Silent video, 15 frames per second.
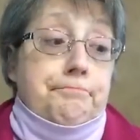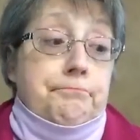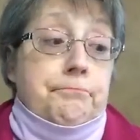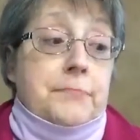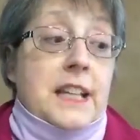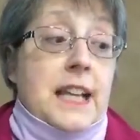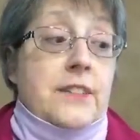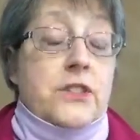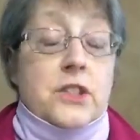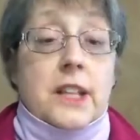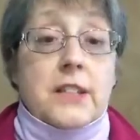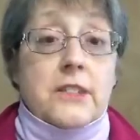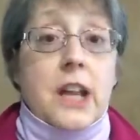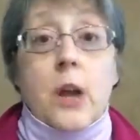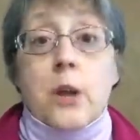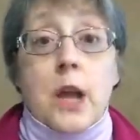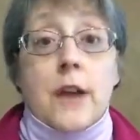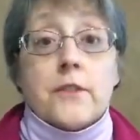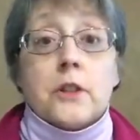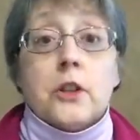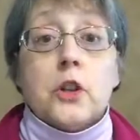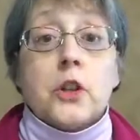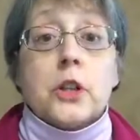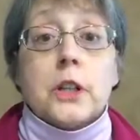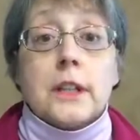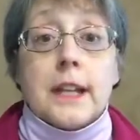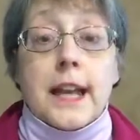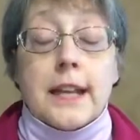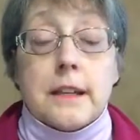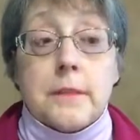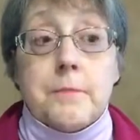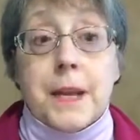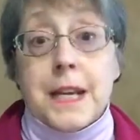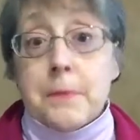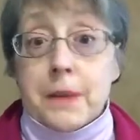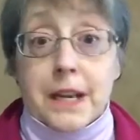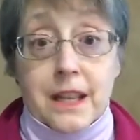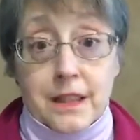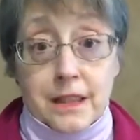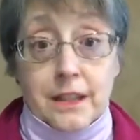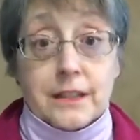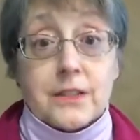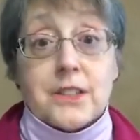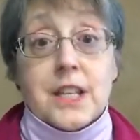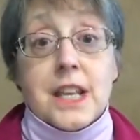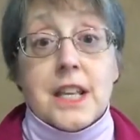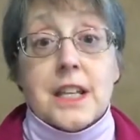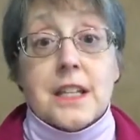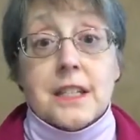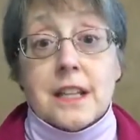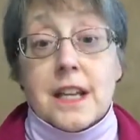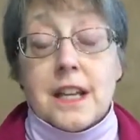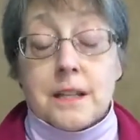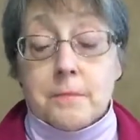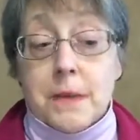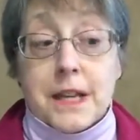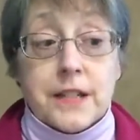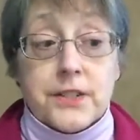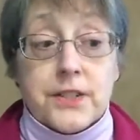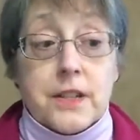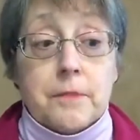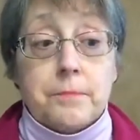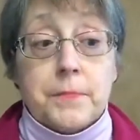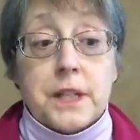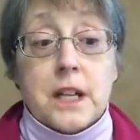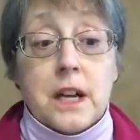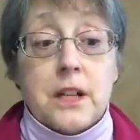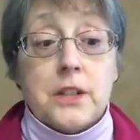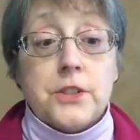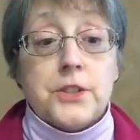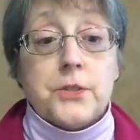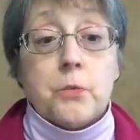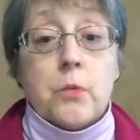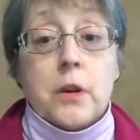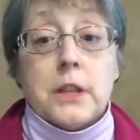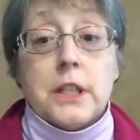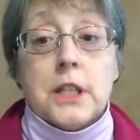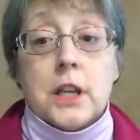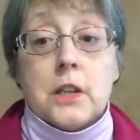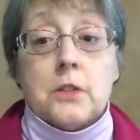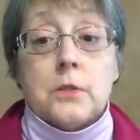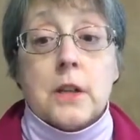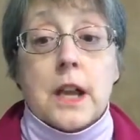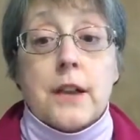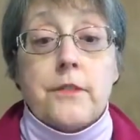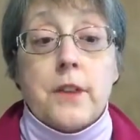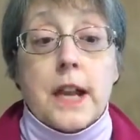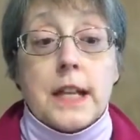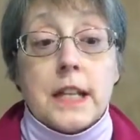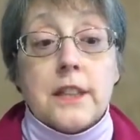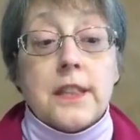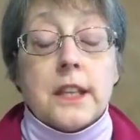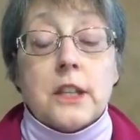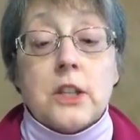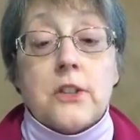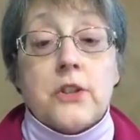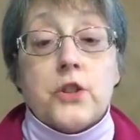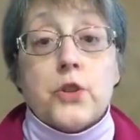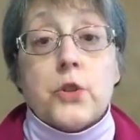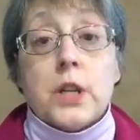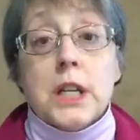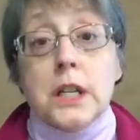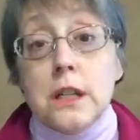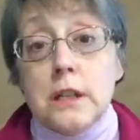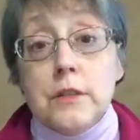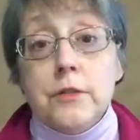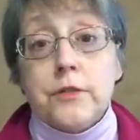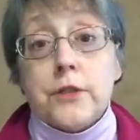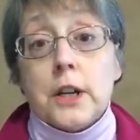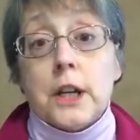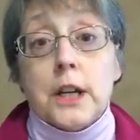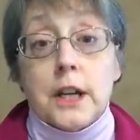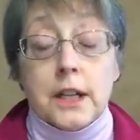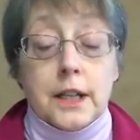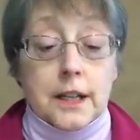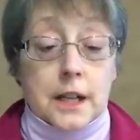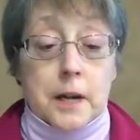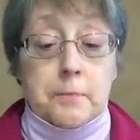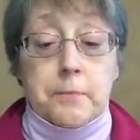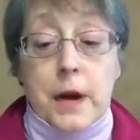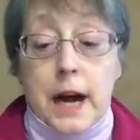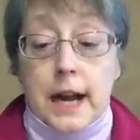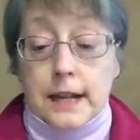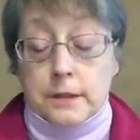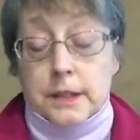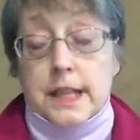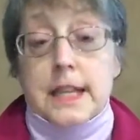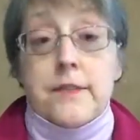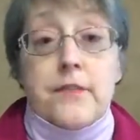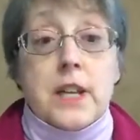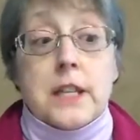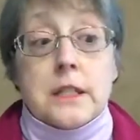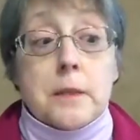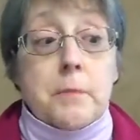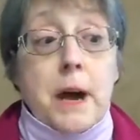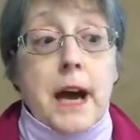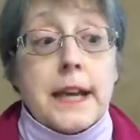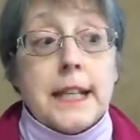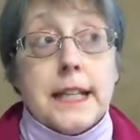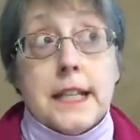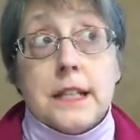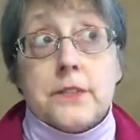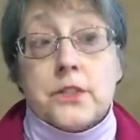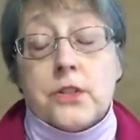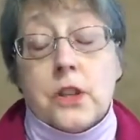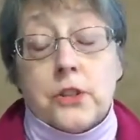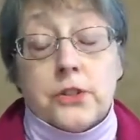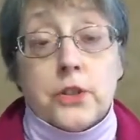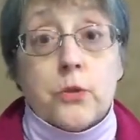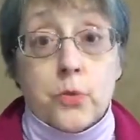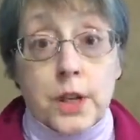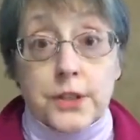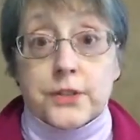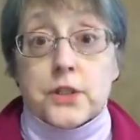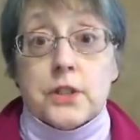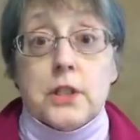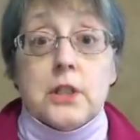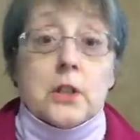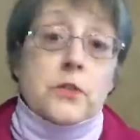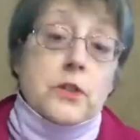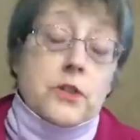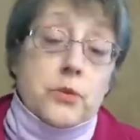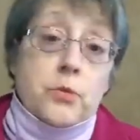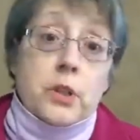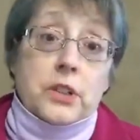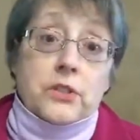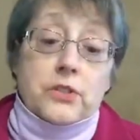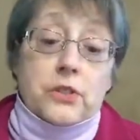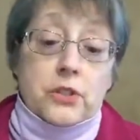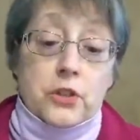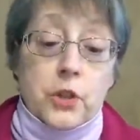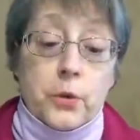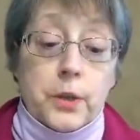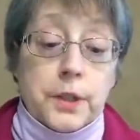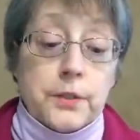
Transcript: that's how you have to look at many things in medicine. Because what, you know, anything that you give in the body, it's a risk. You know, there's risks to it.